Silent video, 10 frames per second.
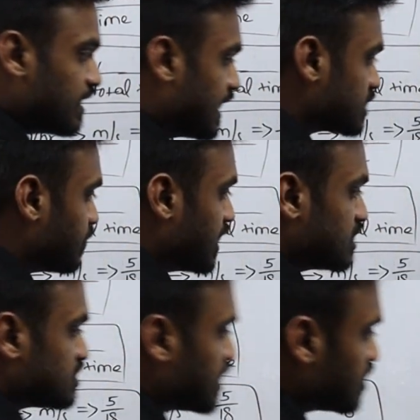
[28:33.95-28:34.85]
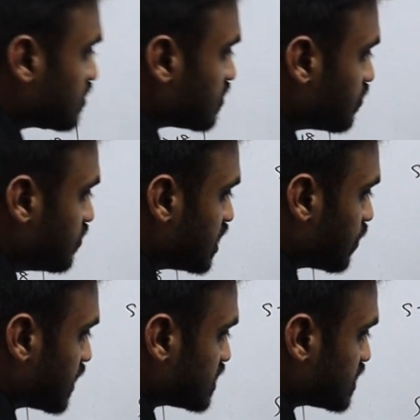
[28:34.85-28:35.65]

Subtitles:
x minus 10 meter per